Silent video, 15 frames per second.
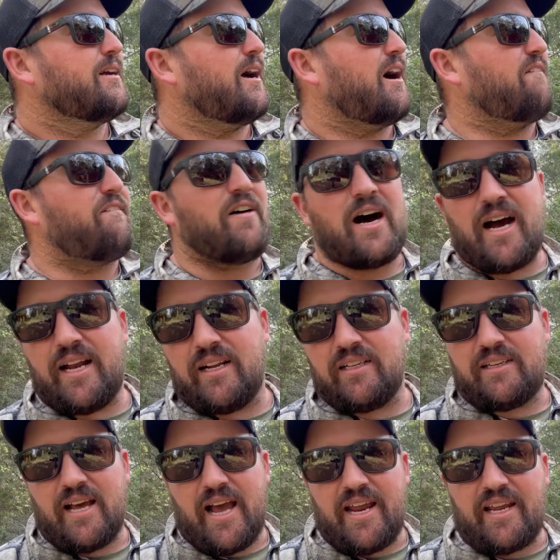our final
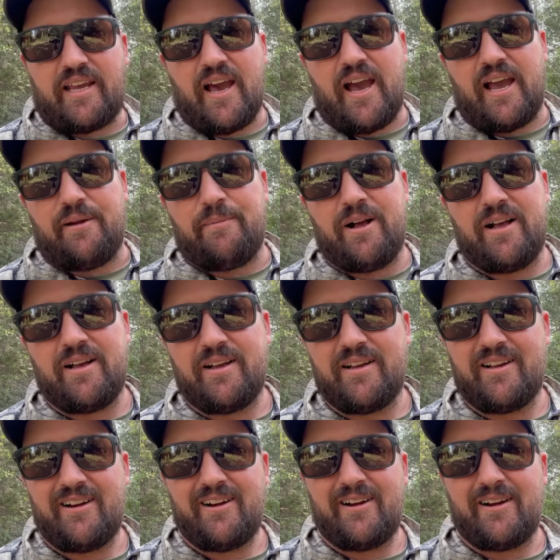day came
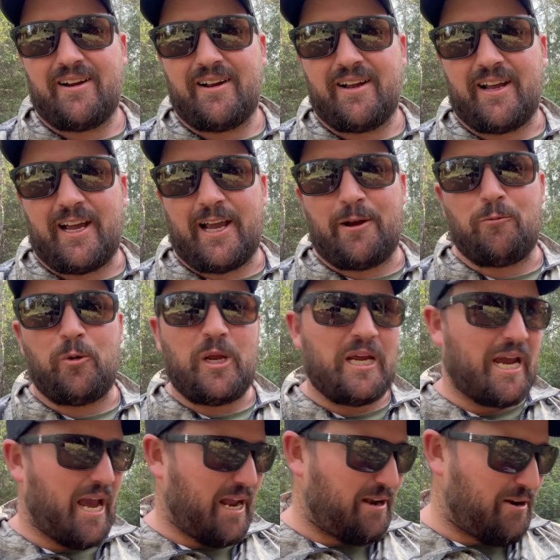and we
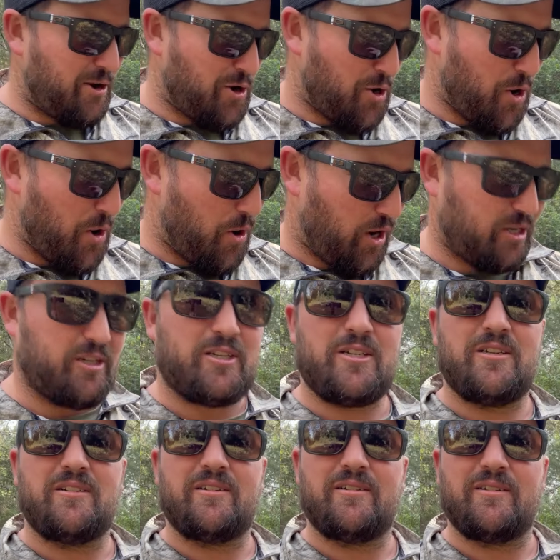had not
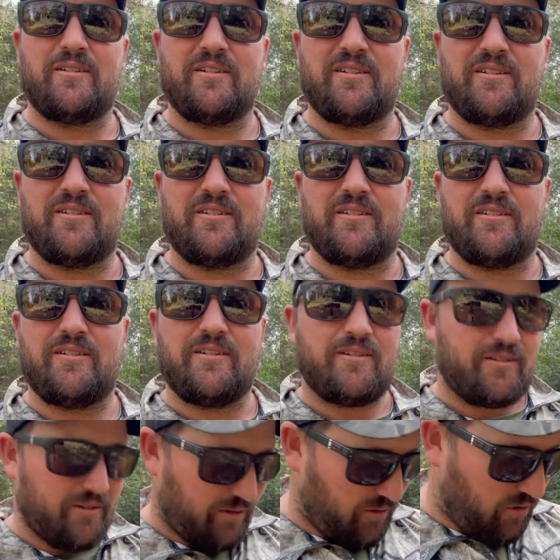
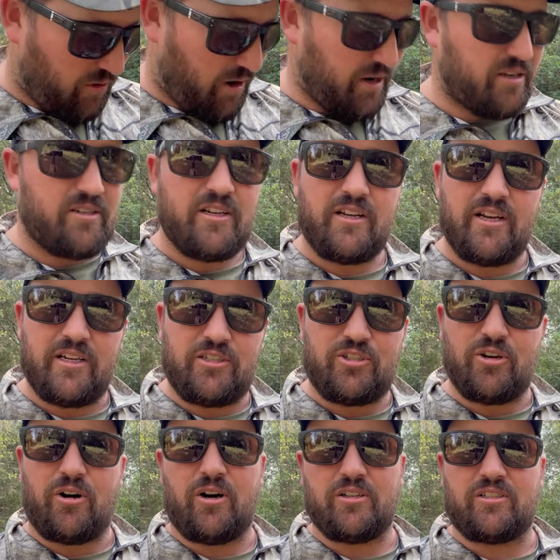got a
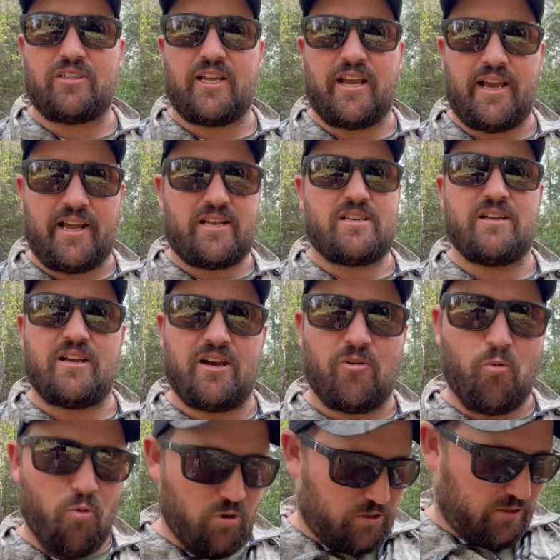chance at a
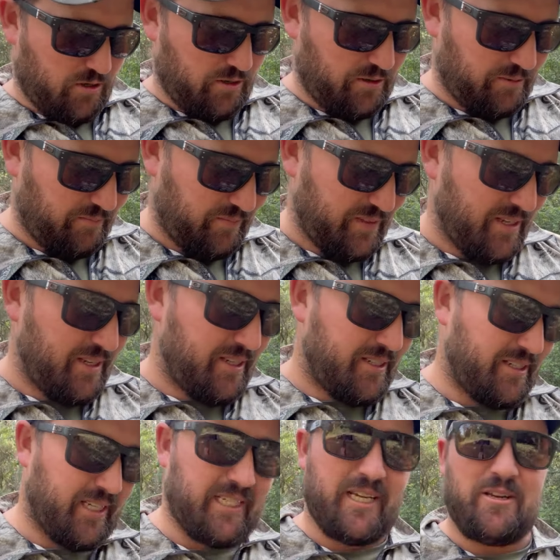warthog.
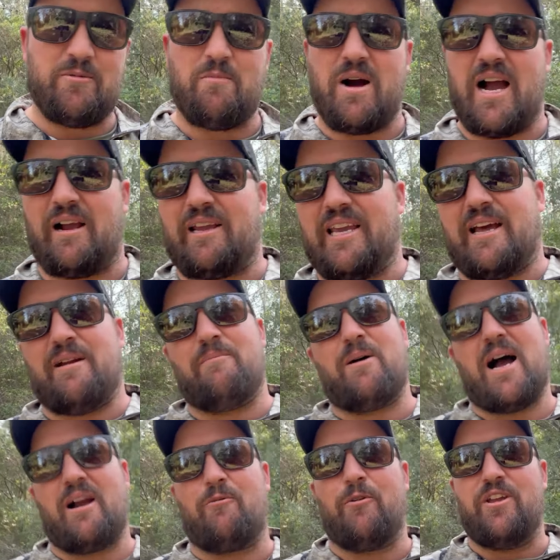So I said to Mark, yeah,
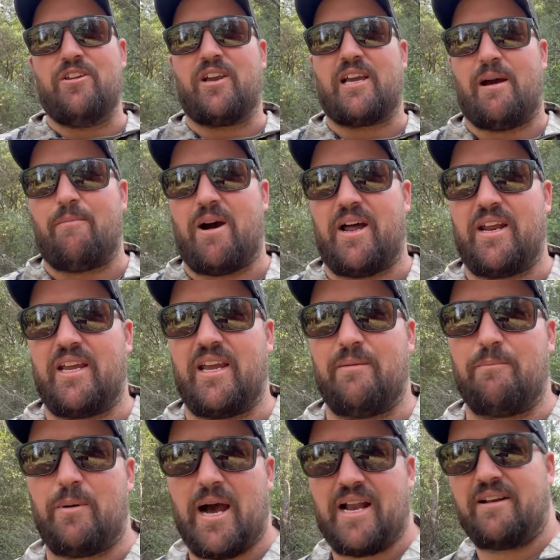Mark, when you come out again,
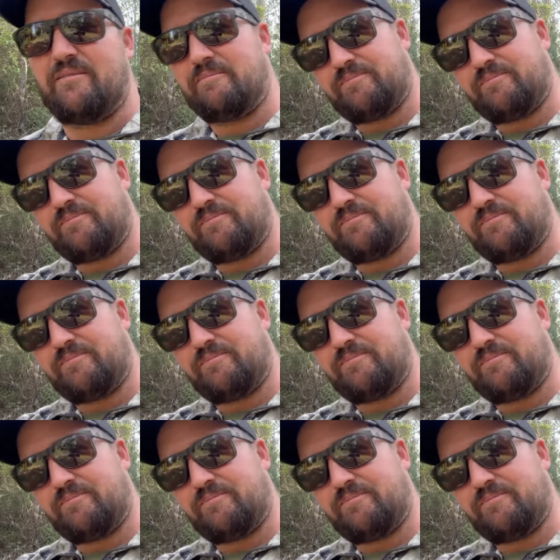bud,